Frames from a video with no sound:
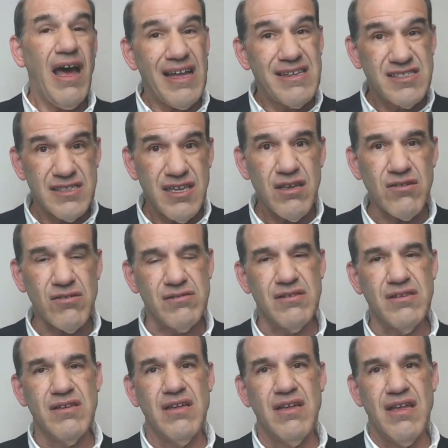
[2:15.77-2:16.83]
And
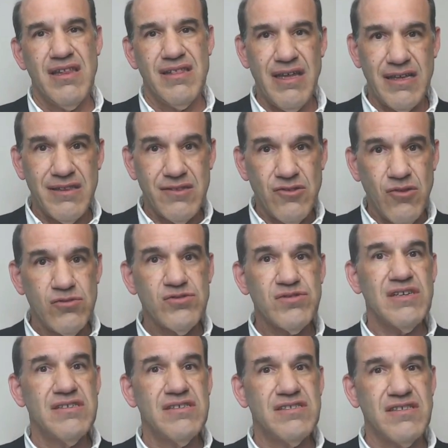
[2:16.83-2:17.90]
second, that
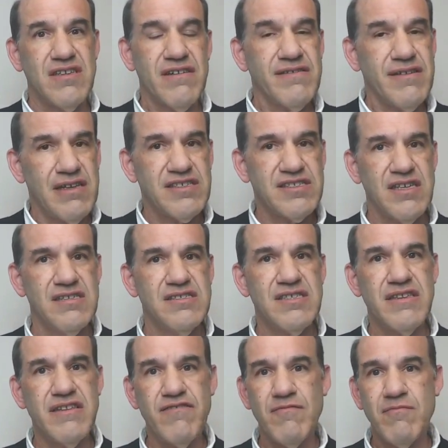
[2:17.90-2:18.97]
those external
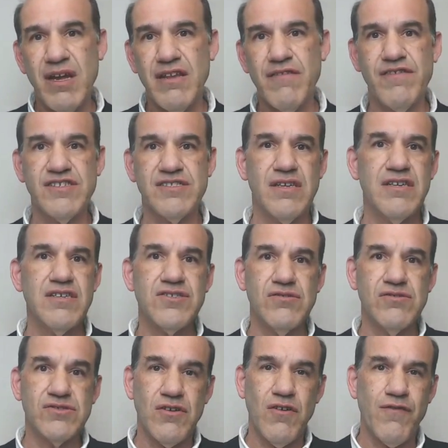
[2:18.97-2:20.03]
sensitive
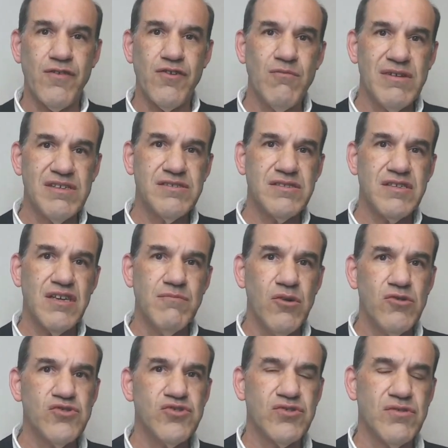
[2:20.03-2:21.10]
manifestations of humans'
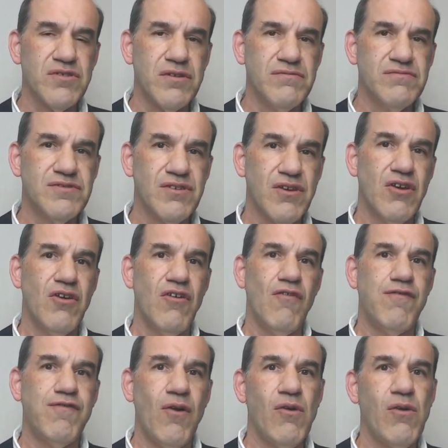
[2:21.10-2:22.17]
emotions
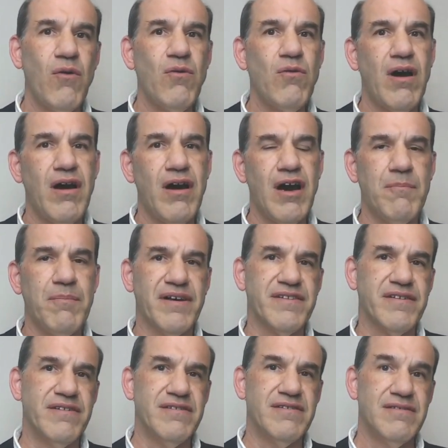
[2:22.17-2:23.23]
follow a
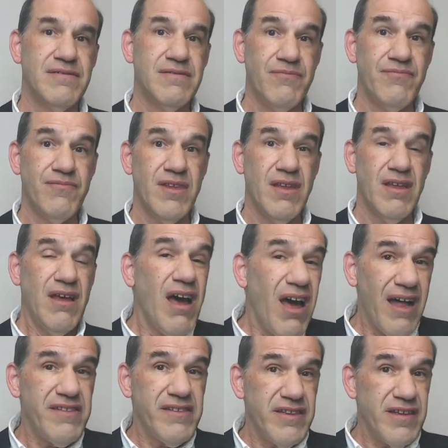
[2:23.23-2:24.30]
pattern.
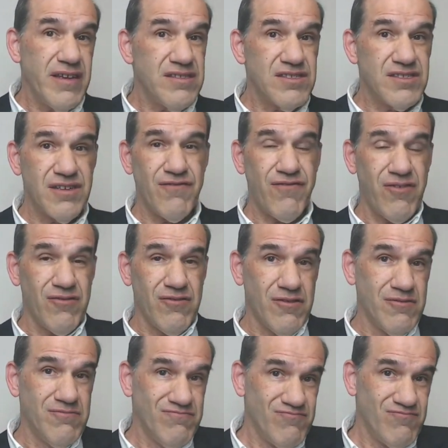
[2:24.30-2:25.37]
And the answer
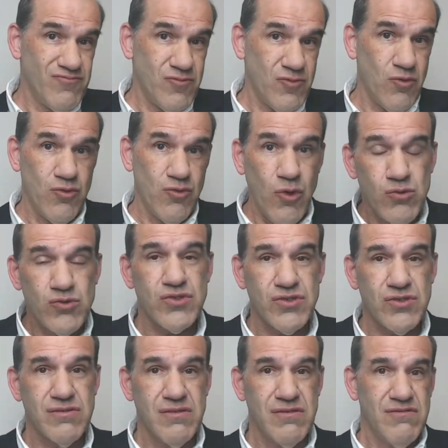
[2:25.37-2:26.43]
to
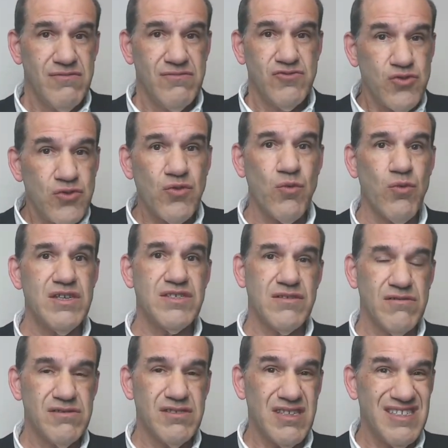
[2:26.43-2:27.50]
those two
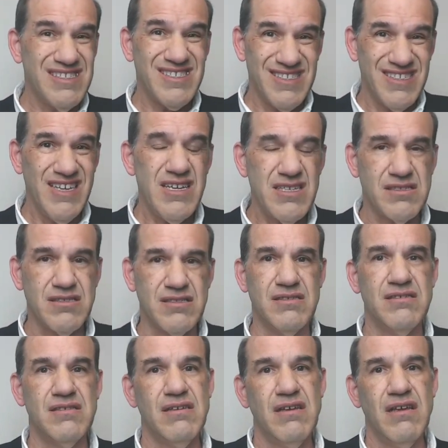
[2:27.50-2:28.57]
questions is
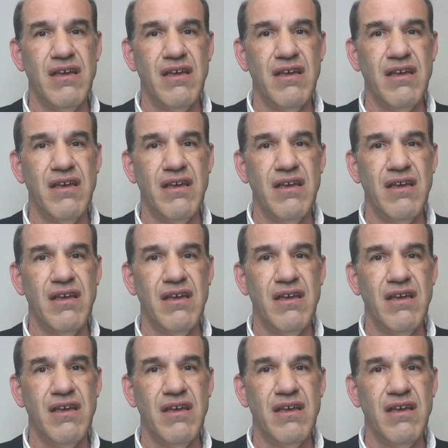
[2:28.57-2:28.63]
yes.